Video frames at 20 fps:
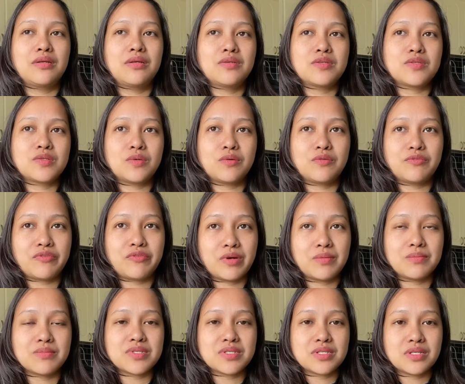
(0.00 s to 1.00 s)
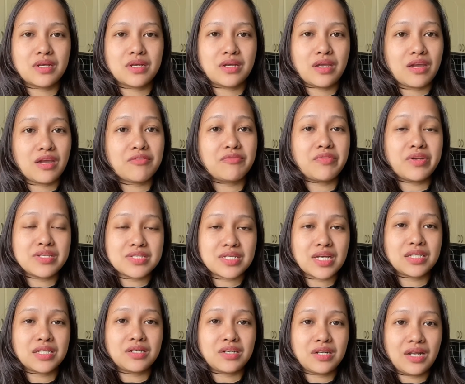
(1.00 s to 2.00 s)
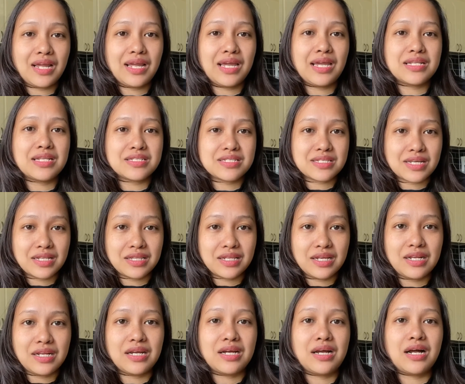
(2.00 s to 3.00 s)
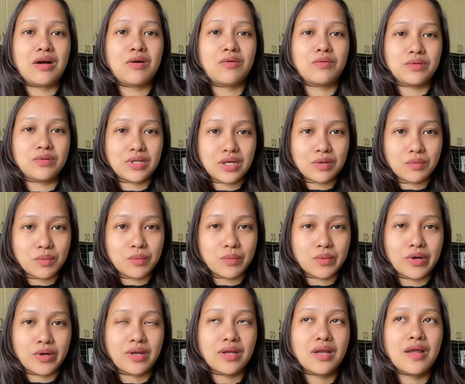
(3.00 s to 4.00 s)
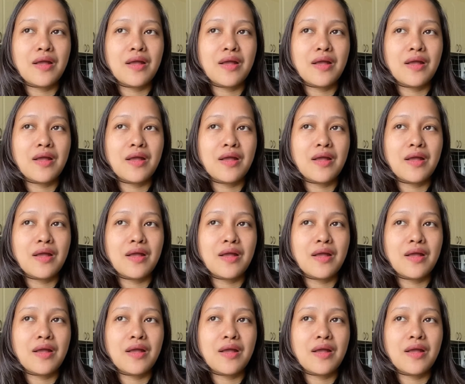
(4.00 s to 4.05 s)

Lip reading: So from every Saturday and Sunday lang ako nag-work.